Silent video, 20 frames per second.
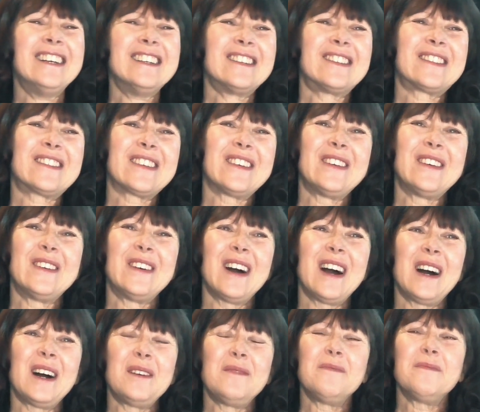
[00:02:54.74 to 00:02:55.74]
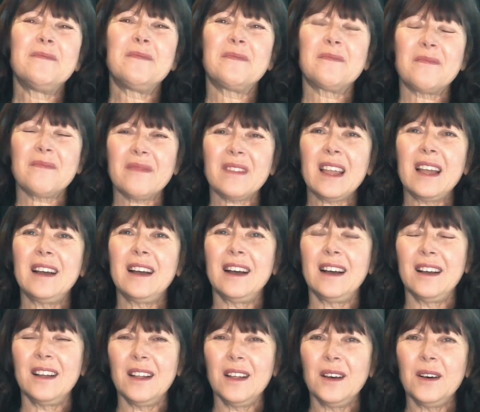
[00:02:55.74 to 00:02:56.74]
So
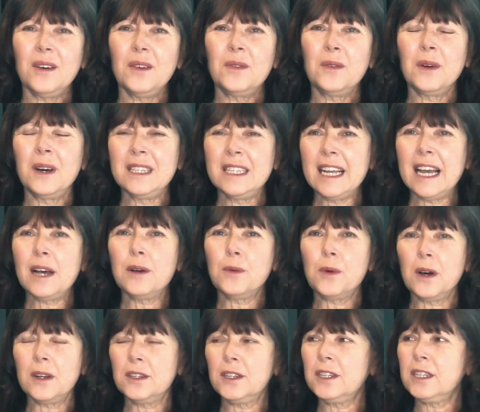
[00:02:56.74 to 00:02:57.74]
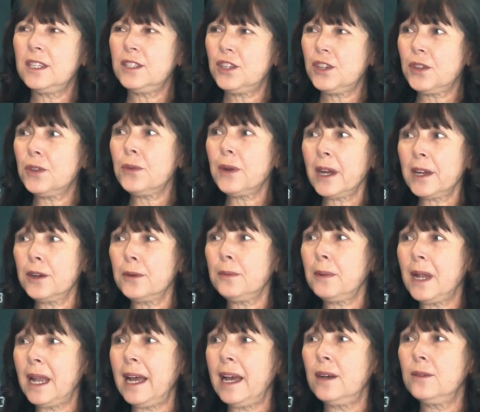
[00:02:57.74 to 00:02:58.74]
one day I wandered into the
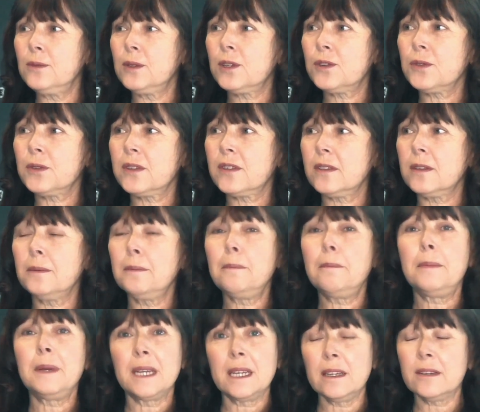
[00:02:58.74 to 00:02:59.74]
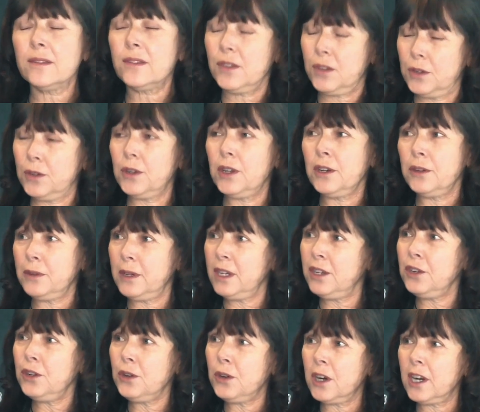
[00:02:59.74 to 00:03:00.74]
record plant, which was the biggest studio in
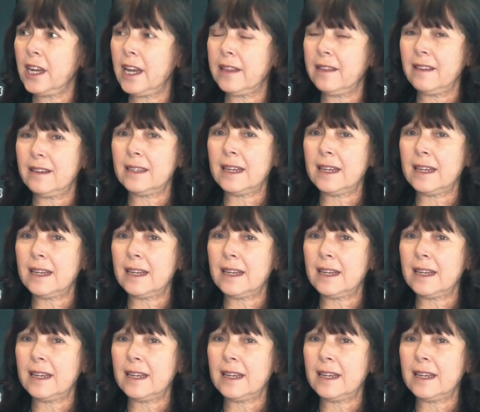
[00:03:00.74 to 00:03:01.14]
New York at the